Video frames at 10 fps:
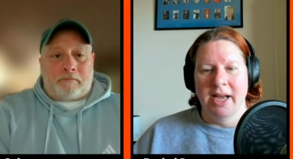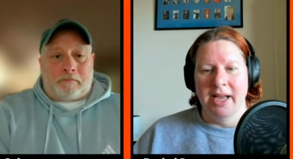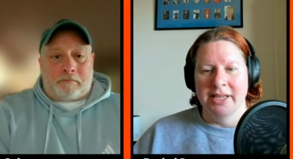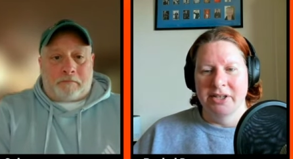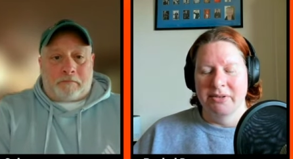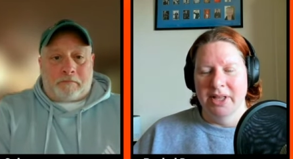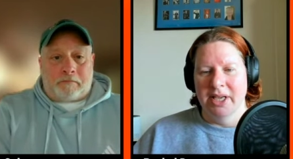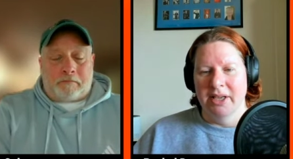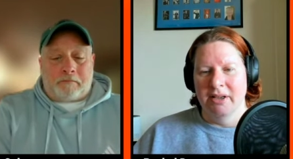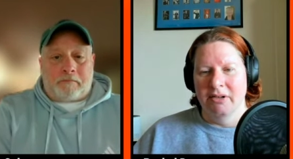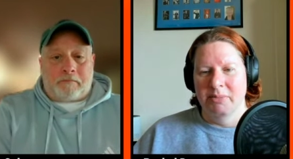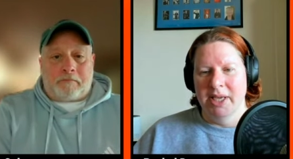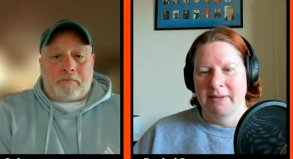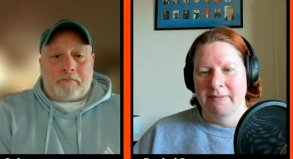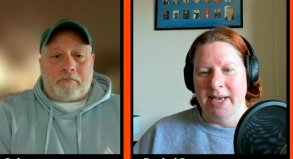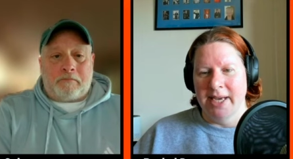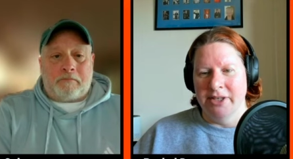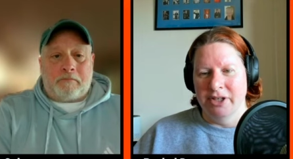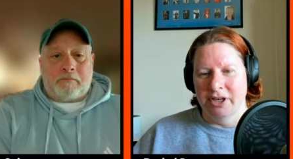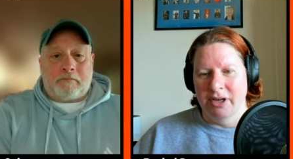Speaker 1: I, I don't think he'll be a
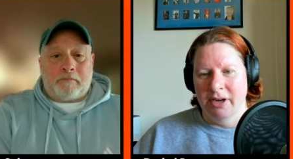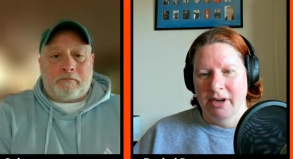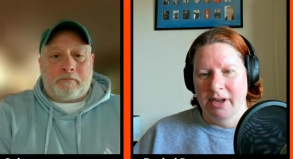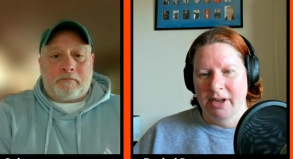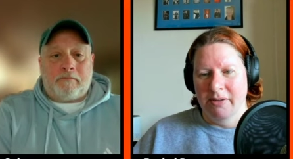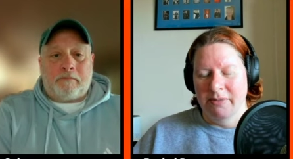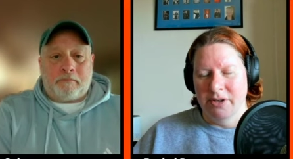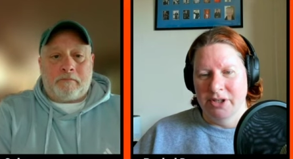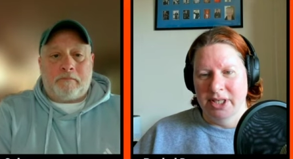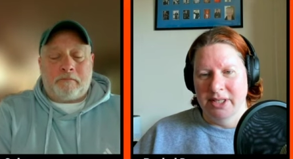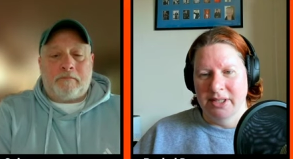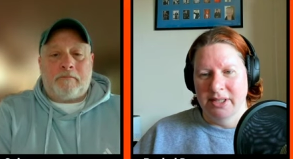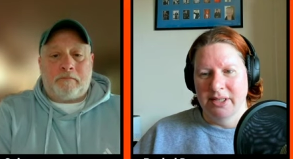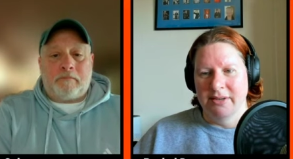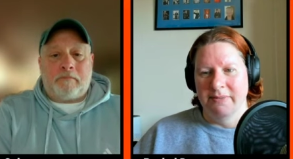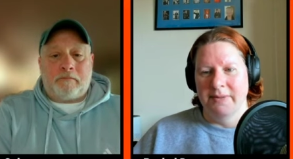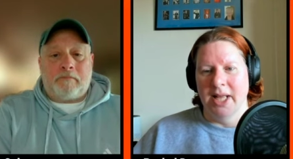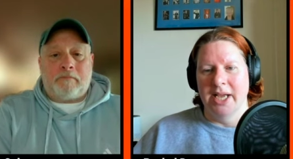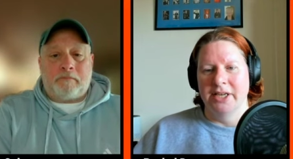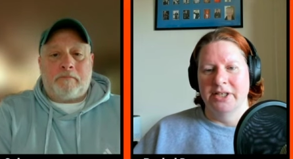factor uh, versus the
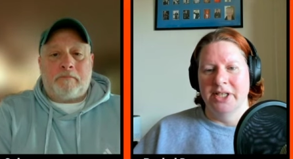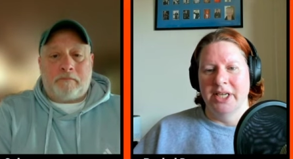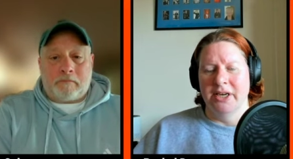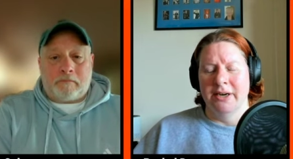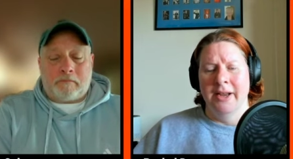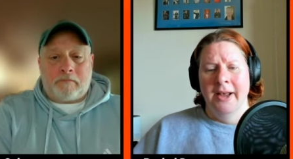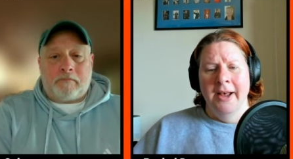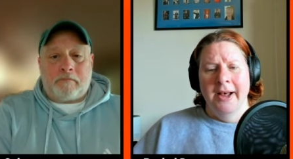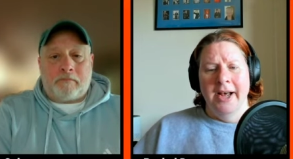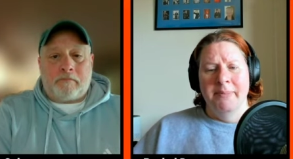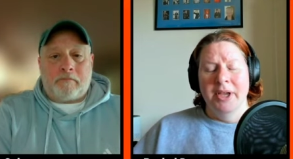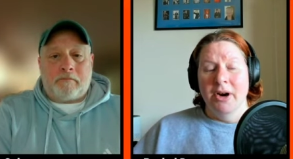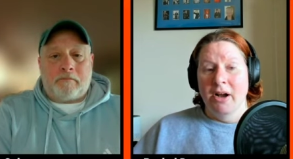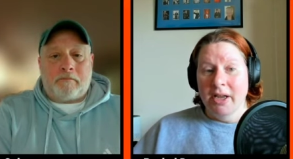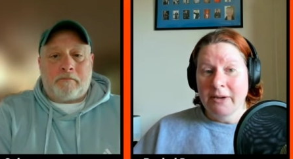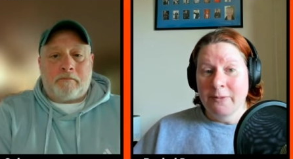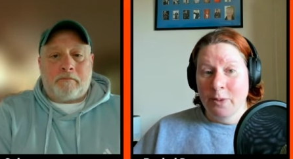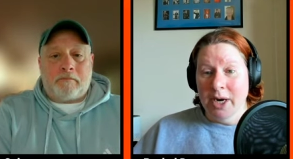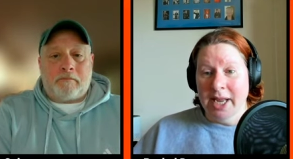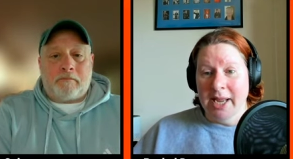Flyers here. Um, they're on a
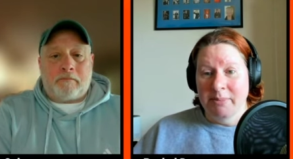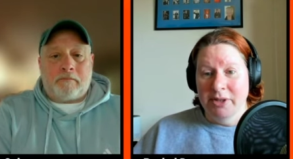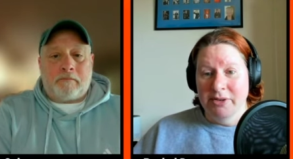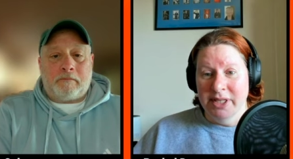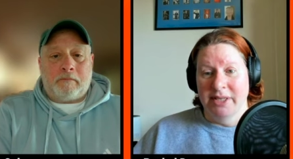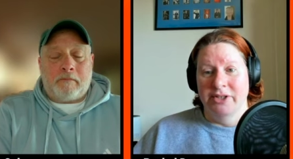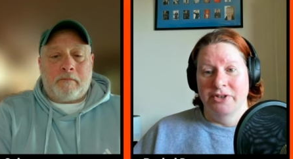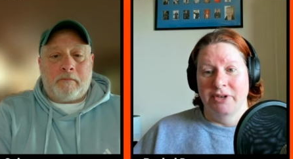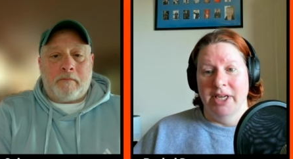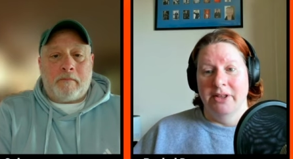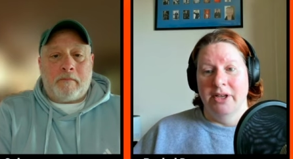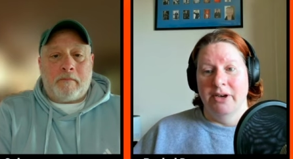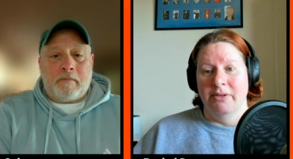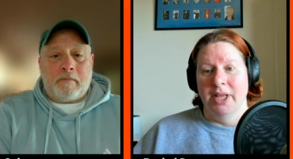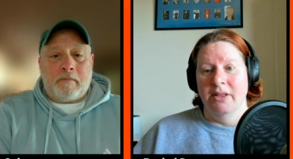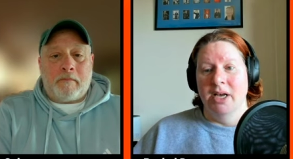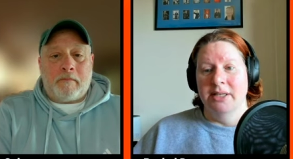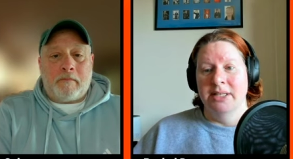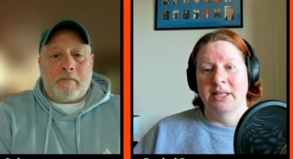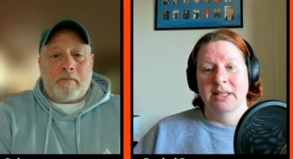four game losing streak, though. They
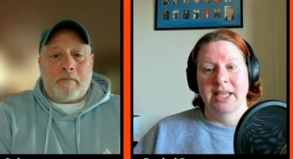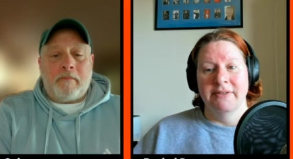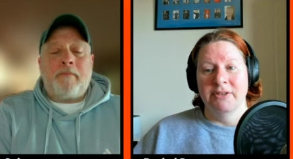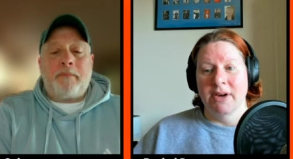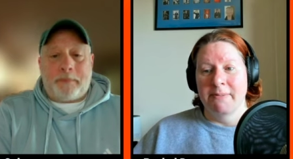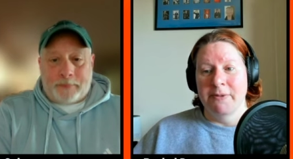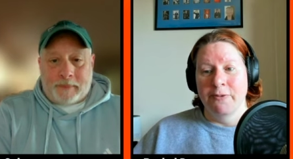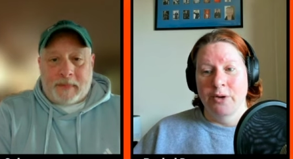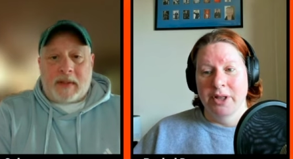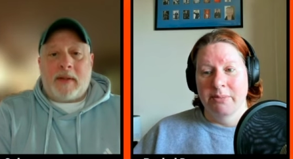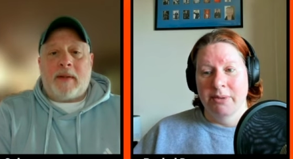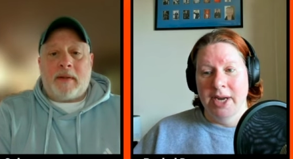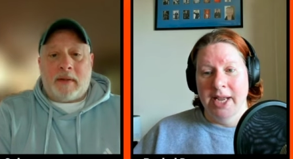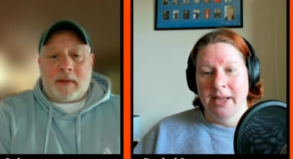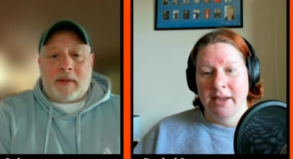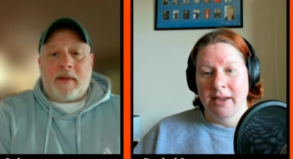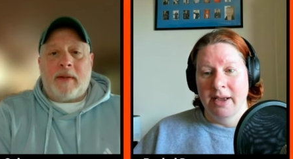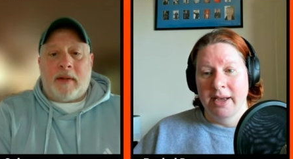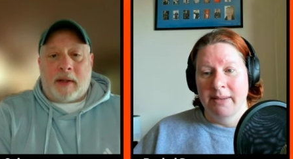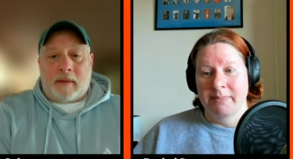lost to the Leafs right before the break
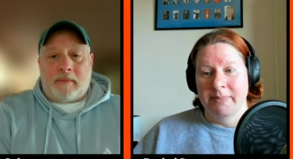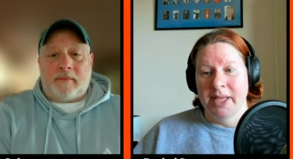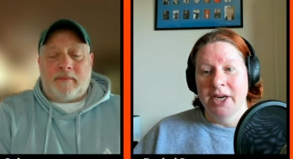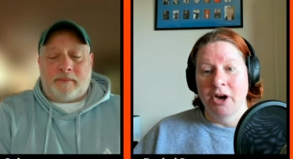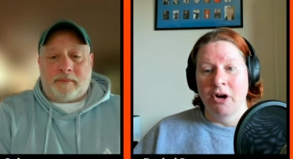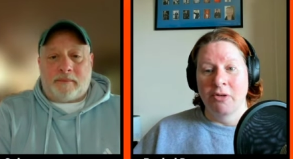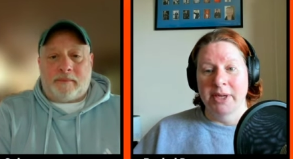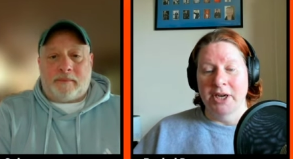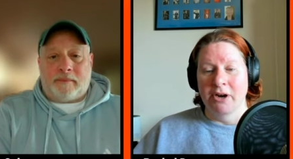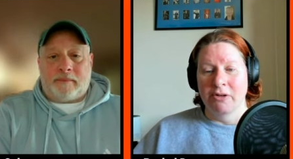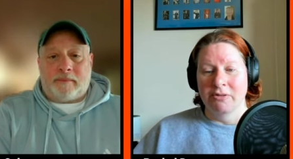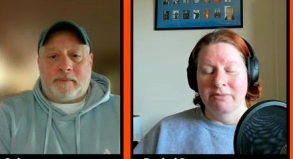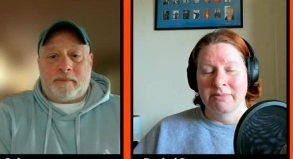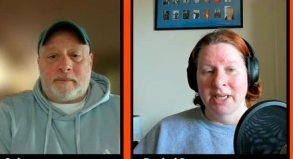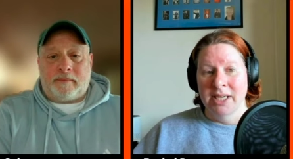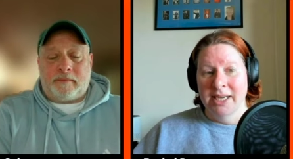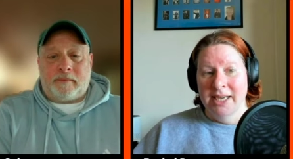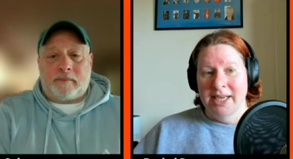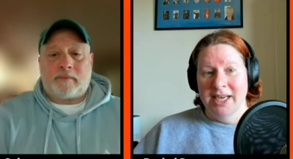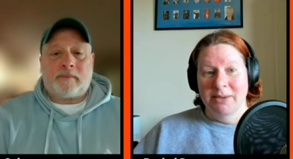um, yeah. in a home and home,
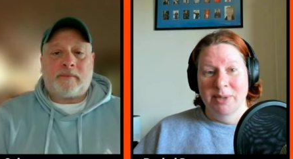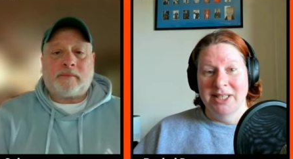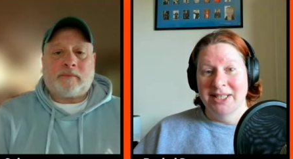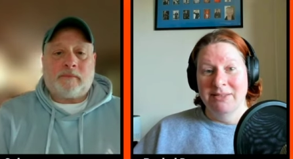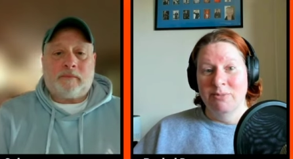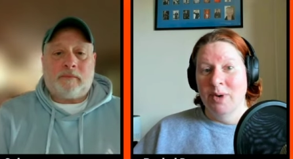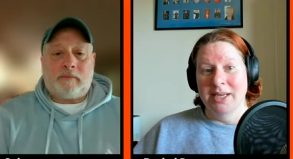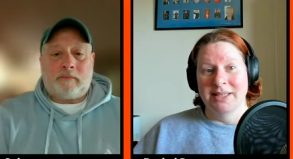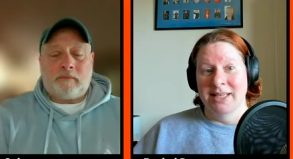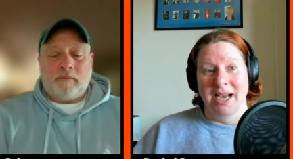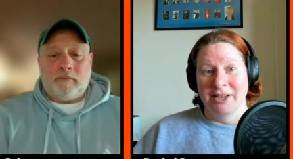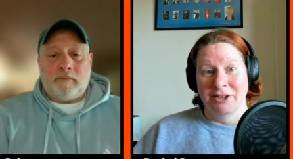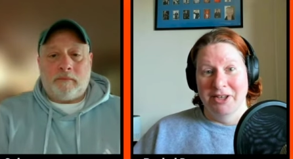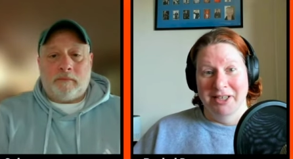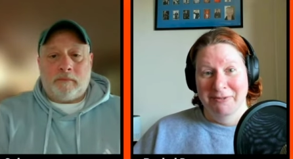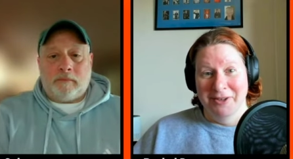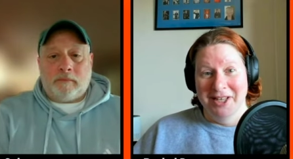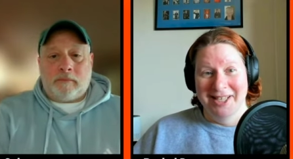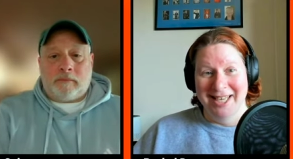uh, which was not good for the